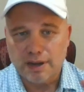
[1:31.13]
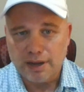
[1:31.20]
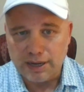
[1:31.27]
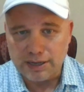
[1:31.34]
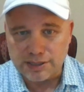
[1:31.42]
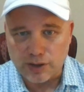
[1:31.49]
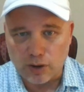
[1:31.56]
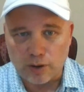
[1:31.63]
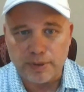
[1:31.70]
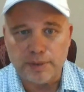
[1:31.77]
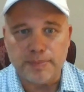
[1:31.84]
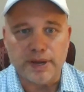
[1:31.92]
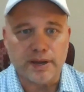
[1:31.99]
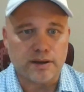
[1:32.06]
It's going to be
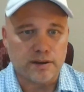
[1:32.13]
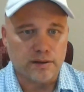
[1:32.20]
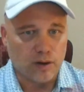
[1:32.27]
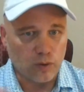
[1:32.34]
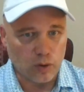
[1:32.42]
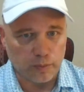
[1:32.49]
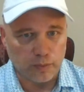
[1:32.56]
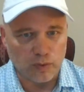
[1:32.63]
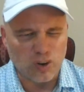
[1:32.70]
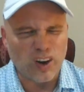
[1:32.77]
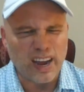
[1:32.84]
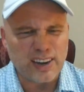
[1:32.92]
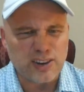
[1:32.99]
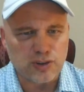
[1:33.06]
big. A little
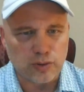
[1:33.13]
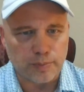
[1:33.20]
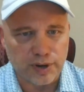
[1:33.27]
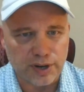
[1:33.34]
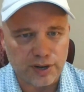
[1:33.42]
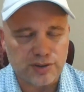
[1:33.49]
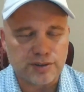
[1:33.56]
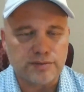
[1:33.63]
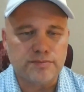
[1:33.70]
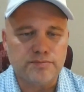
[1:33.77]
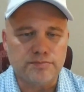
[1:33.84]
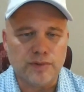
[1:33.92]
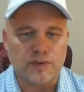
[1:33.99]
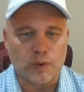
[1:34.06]
extra prediction
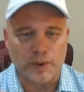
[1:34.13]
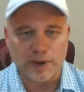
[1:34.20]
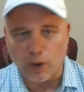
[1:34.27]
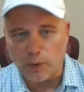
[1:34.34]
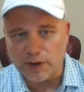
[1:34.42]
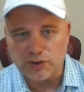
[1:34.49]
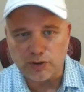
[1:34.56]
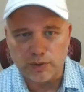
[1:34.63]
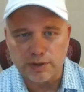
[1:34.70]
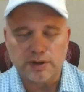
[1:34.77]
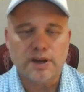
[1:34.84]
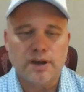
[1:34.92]
before we go into it.